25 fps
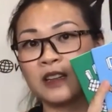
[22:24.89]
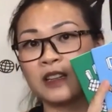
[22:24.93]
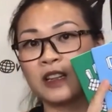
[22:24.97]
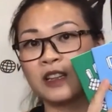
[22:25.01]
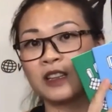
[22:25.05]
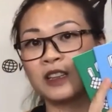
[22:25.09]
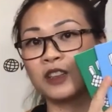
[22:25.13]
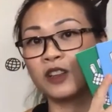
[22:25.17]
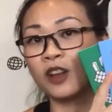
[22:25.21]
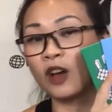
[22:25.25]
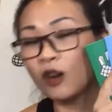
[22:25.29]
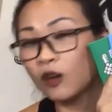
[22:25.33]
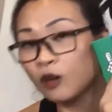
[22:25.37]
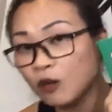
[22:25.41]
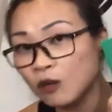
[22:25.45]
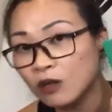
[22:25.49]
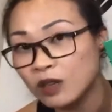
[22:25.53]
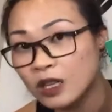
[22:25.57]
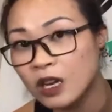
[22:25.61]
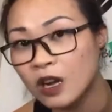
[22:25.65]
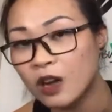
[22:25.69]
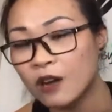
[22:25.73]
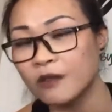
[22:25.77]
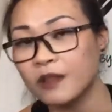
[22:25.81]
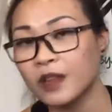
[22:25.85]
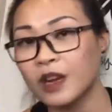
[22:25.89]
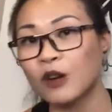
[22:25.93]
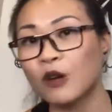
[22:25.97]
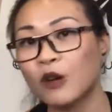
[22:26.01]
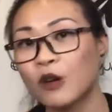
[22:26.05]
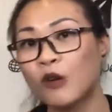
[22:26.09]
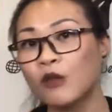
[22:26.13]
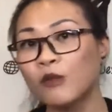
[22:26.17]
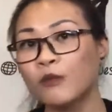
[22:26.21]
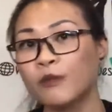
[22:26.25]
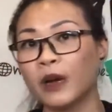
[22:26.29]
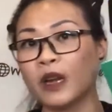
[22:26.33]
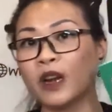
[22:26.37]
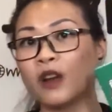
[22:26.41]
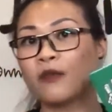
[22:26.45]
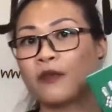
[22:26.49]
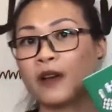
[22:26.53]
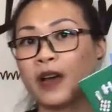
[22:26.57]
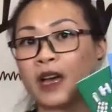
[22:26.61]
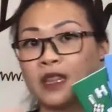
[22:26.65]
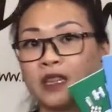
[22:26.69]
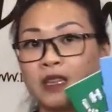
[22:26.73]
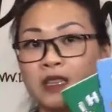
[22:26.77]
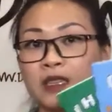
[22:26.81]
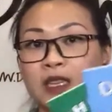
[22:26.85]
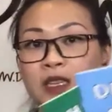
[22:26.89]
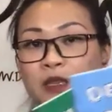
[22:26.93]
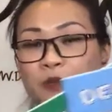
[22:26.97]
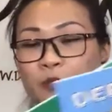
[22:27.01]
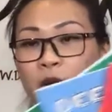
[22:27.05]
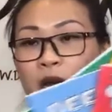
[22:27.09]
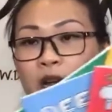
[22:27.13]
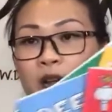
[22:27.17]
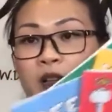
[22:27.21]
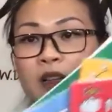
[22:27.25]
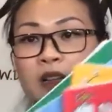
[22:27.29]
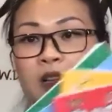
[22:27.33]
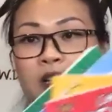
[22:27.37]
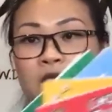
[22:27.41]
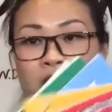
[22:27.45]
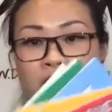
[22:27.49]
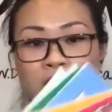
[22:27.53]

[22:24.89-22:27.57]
not only of their own but of others as well.